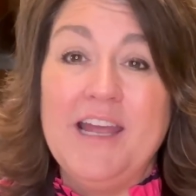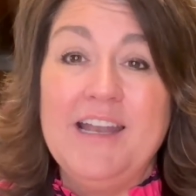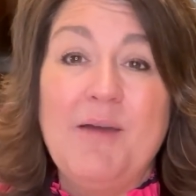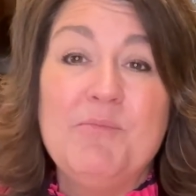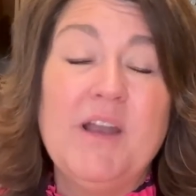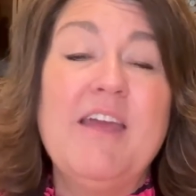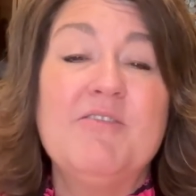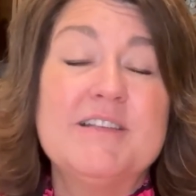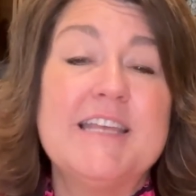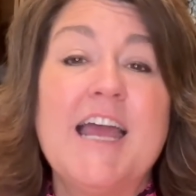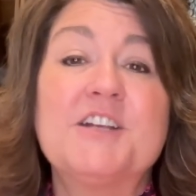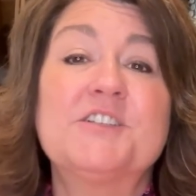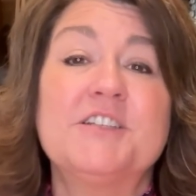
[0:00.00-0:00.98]
But I was
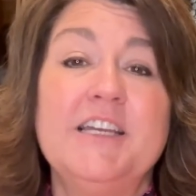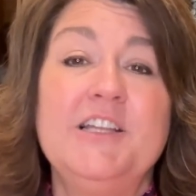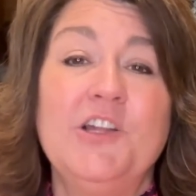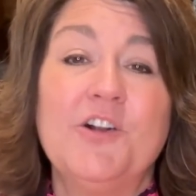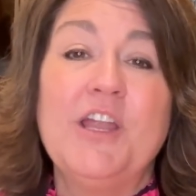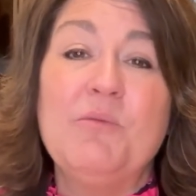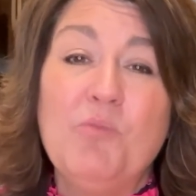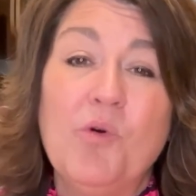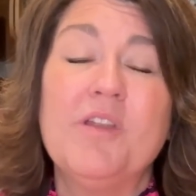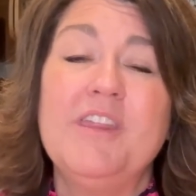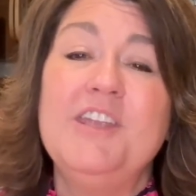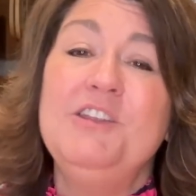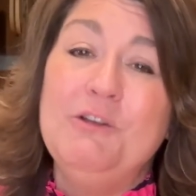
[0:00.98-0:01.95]
actually learning more
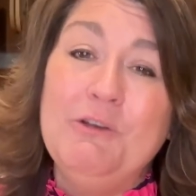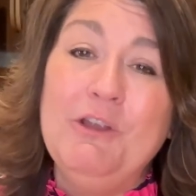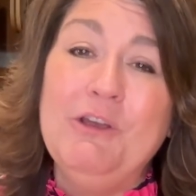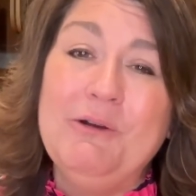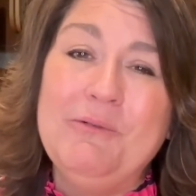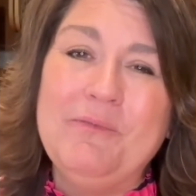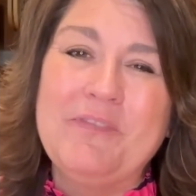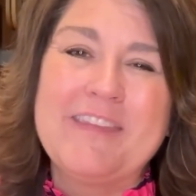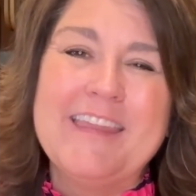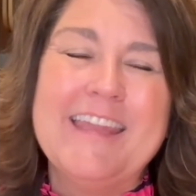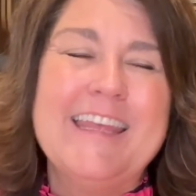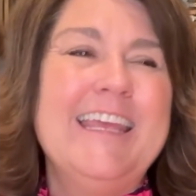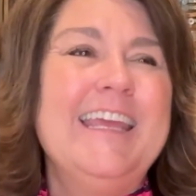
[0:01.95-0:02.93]
than you knew.
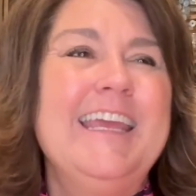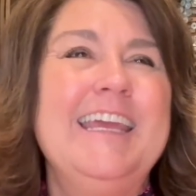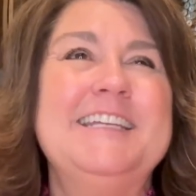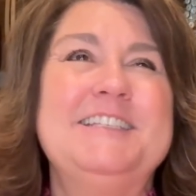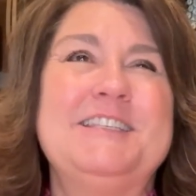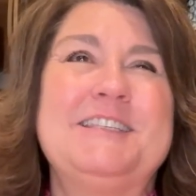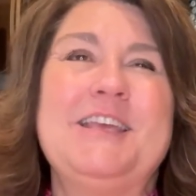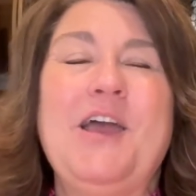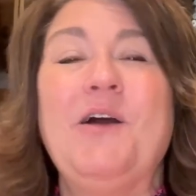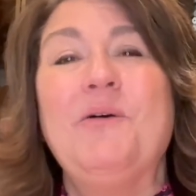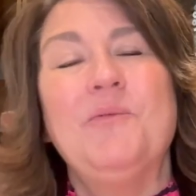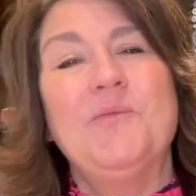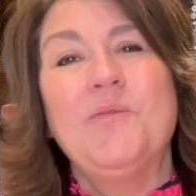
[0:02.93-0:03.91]
And
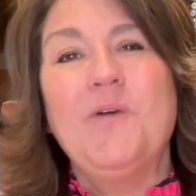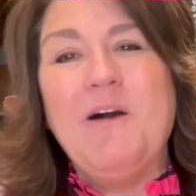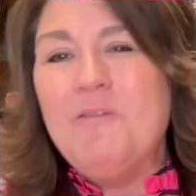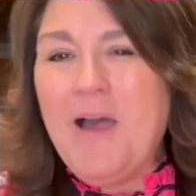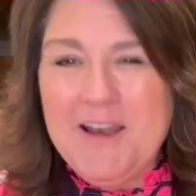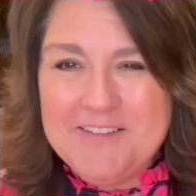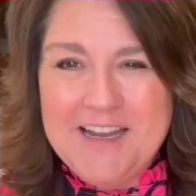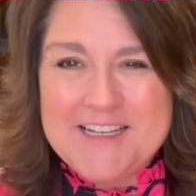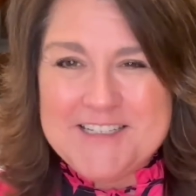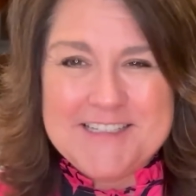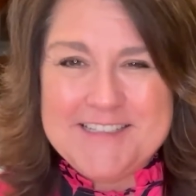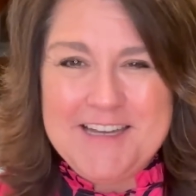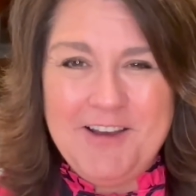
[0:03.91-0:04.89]
so, well, why don't I
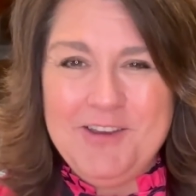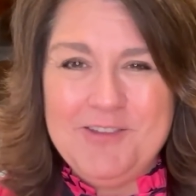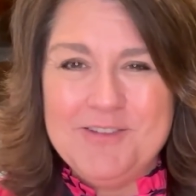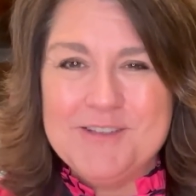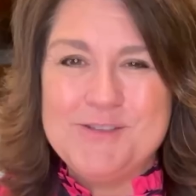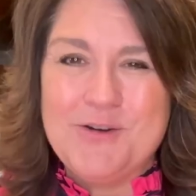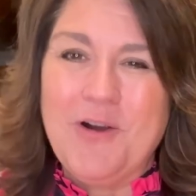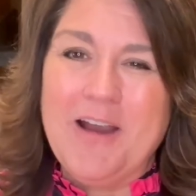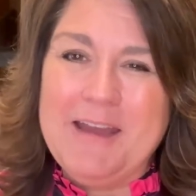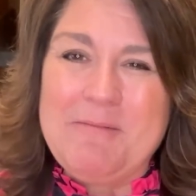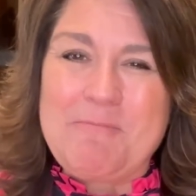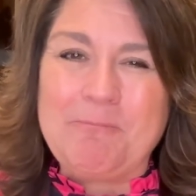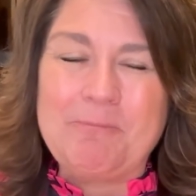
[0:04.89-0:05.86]
just tell you the
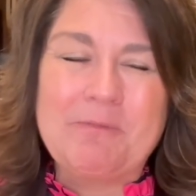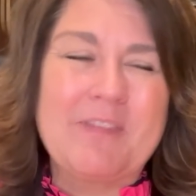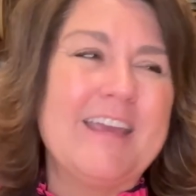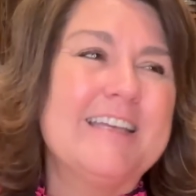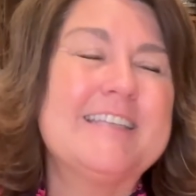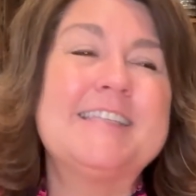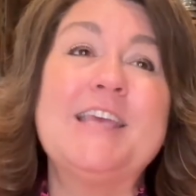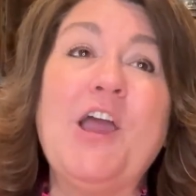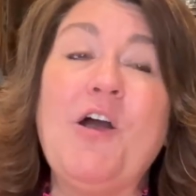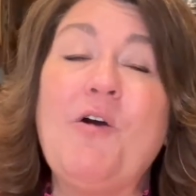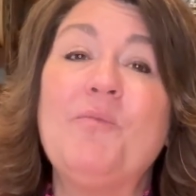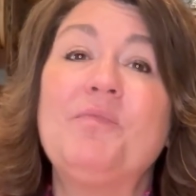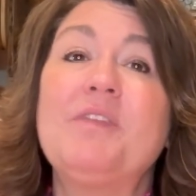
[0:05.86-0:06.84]
story?
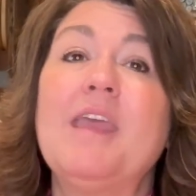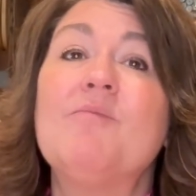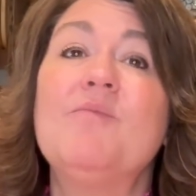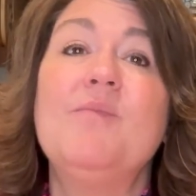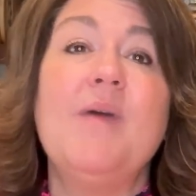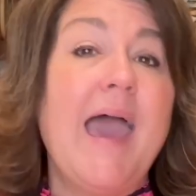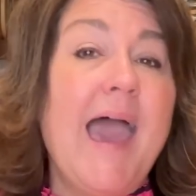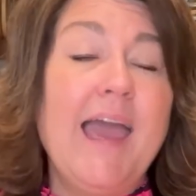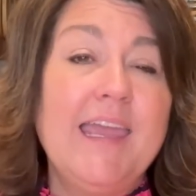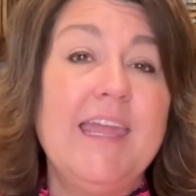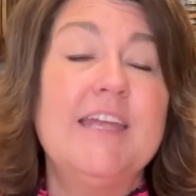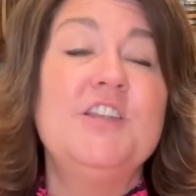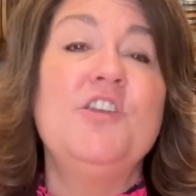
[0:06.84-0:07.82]
So back
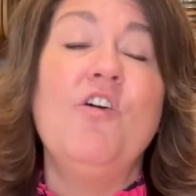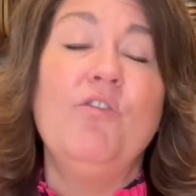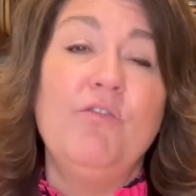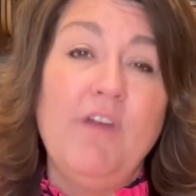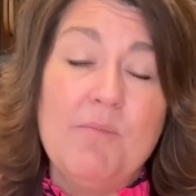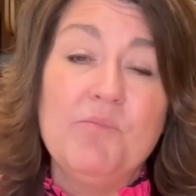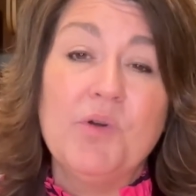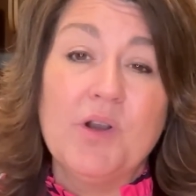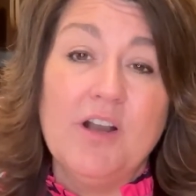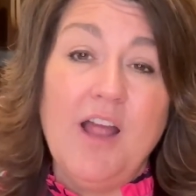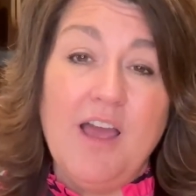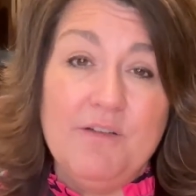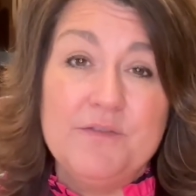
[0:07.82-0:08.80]
in
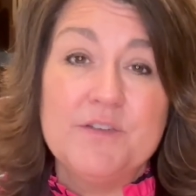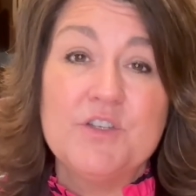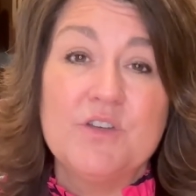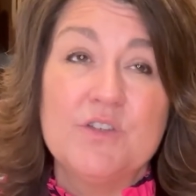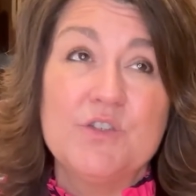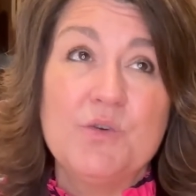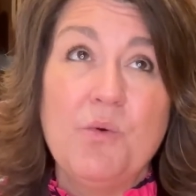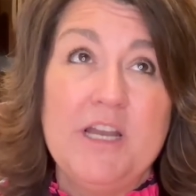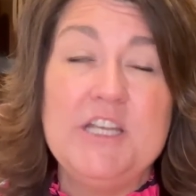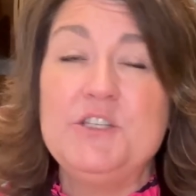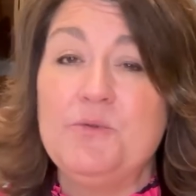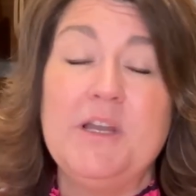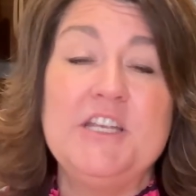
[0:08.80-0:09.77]
November of
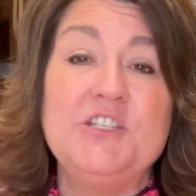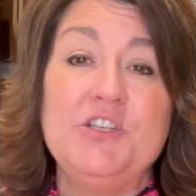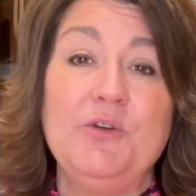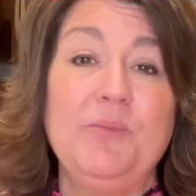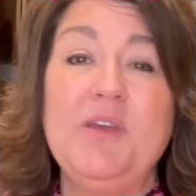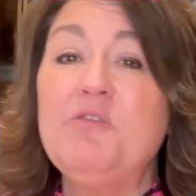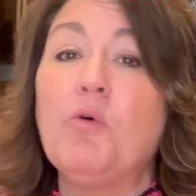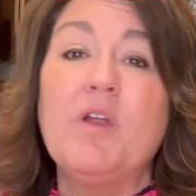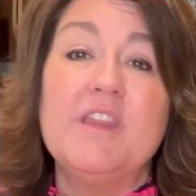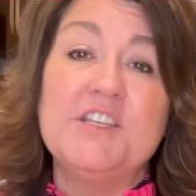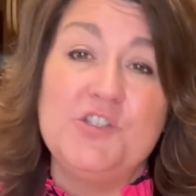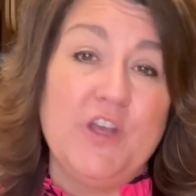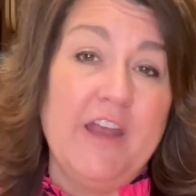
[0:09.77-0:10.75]
2022, before
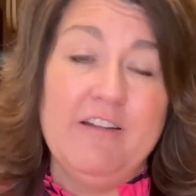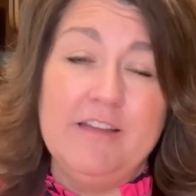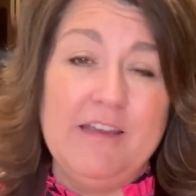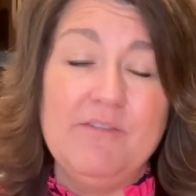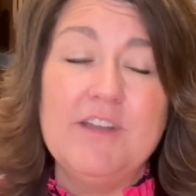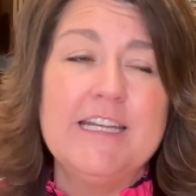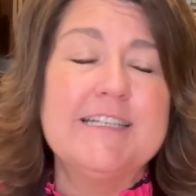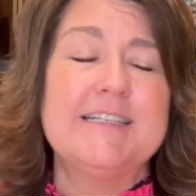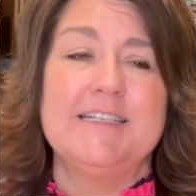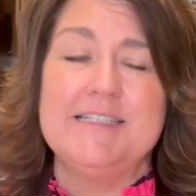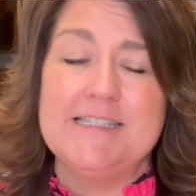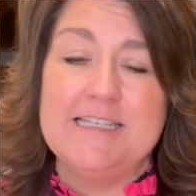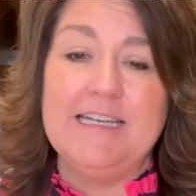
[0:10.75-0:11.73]
this channel even
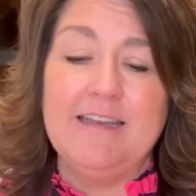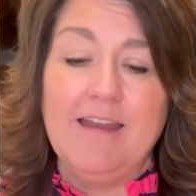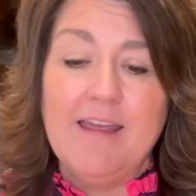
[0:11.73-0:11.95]
existed,